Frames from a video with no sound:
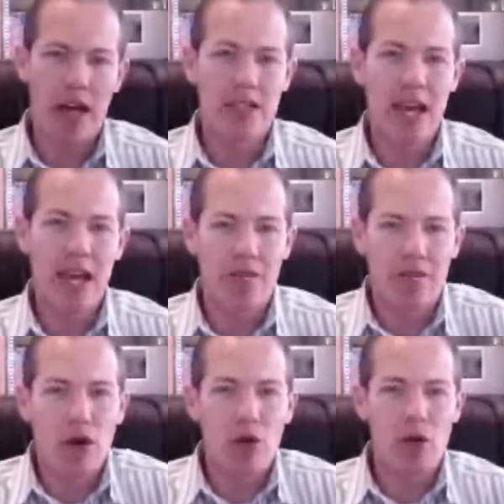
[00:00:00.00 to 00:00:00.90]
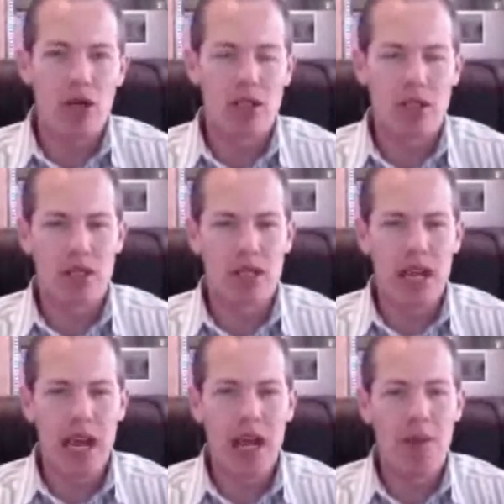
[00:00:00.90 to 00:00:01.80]
a debt focused
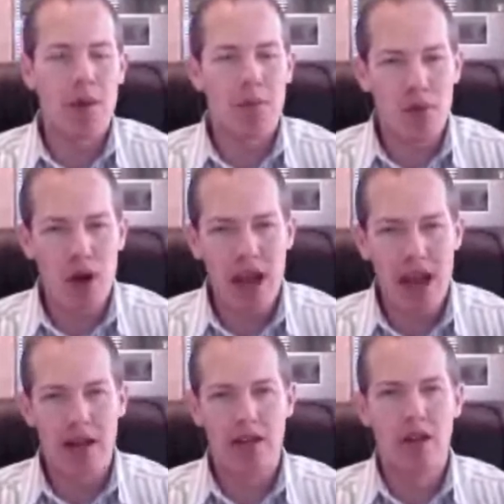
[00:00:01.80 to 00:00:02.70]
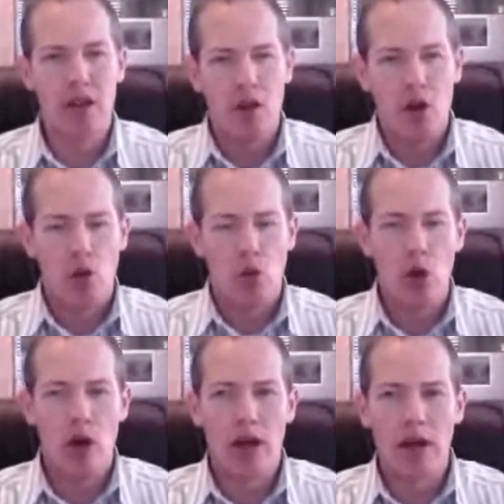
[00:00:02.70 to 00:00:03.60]
name and brand
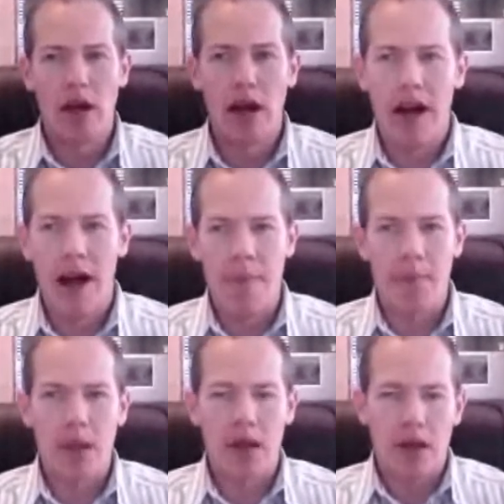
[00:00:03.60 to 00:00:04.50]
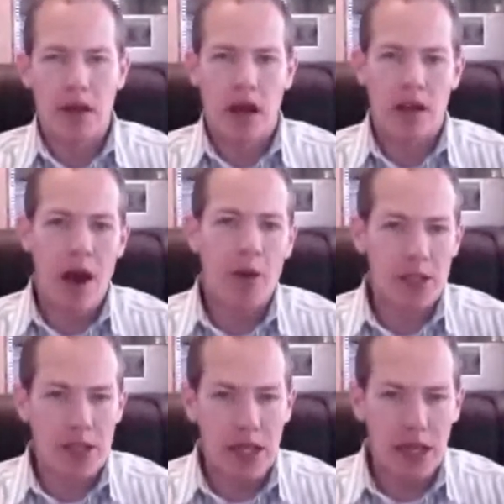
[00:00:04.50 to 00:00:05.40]
would um, allow
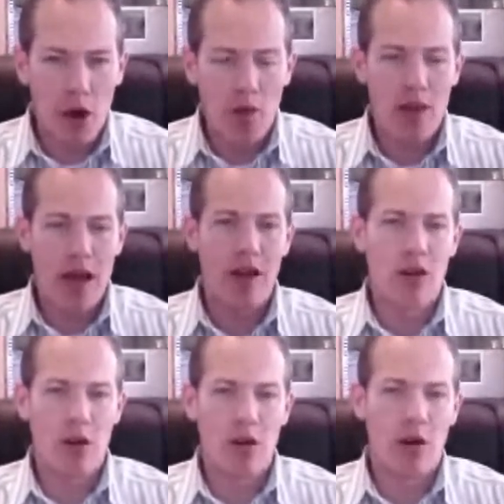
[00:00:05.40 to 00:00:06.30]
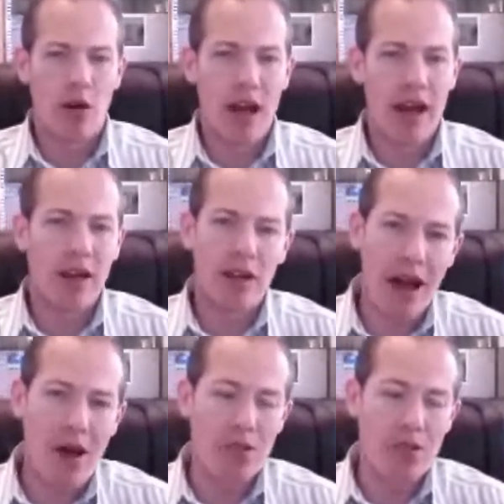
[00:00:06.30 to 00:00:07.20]
us to get over that hurdle and
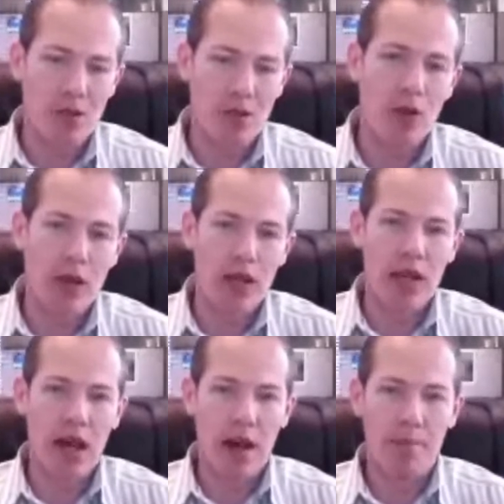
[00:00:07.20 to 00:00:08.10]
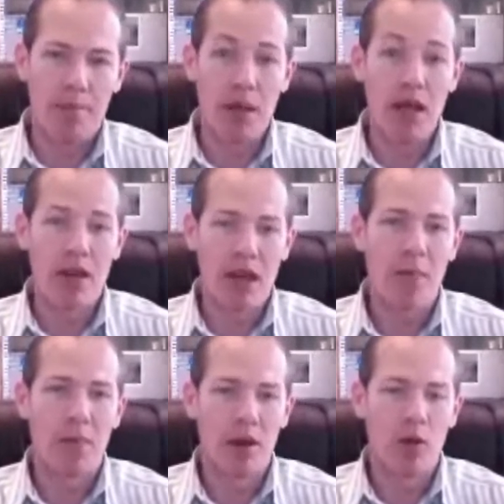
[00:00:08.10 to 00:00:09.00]
allow us to really uh, be the
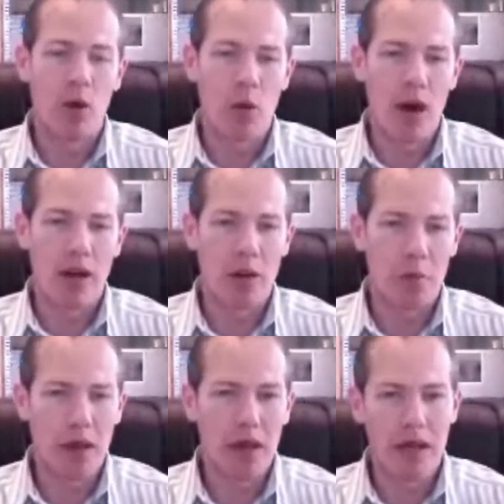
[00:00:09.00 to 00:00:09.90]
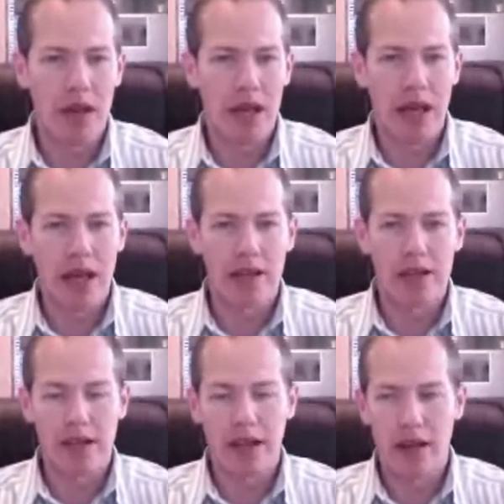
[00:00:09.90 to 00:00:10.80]
company that we wanted to be and,
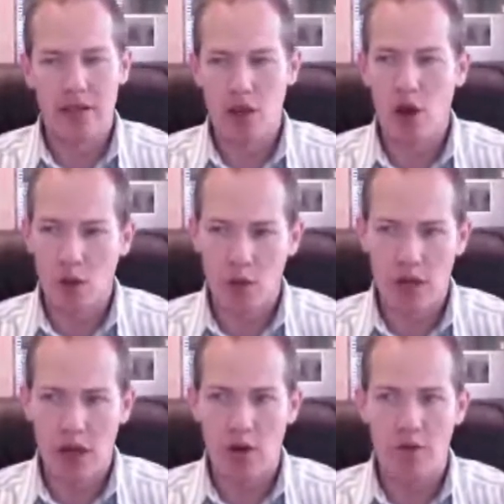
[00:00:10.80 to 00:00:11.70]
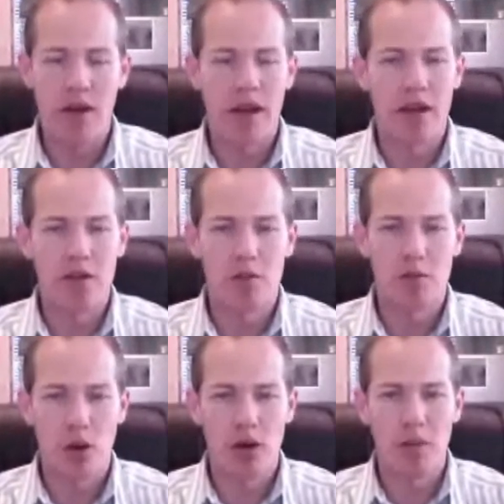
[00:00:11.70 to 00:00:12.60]
and uh, so you know we felt like it was
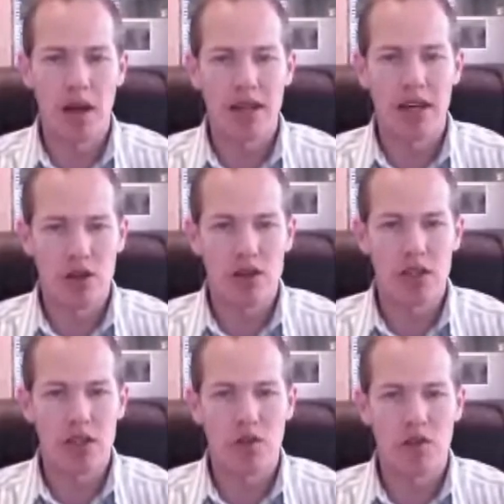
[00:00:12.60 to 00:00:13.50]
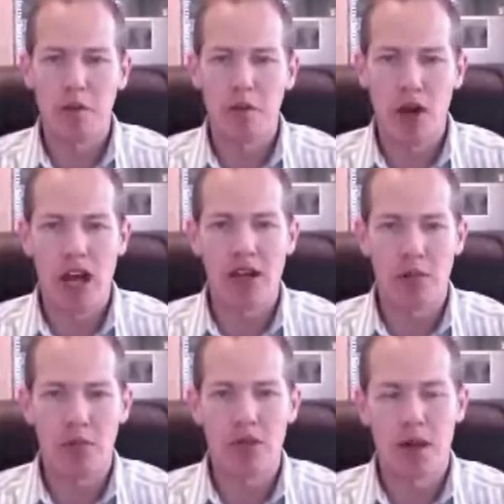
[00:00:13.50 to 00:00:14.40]
important to make that transition from a
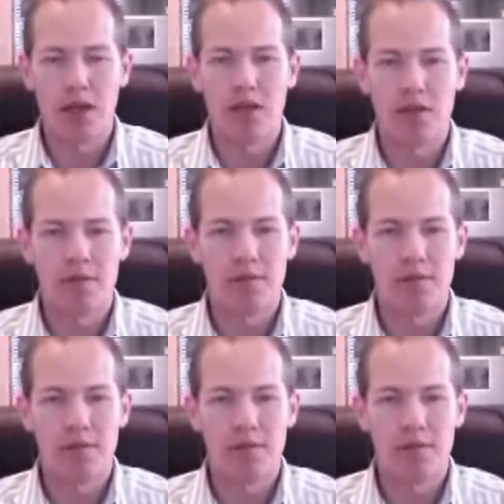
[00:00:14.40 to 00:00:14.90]
branding perspective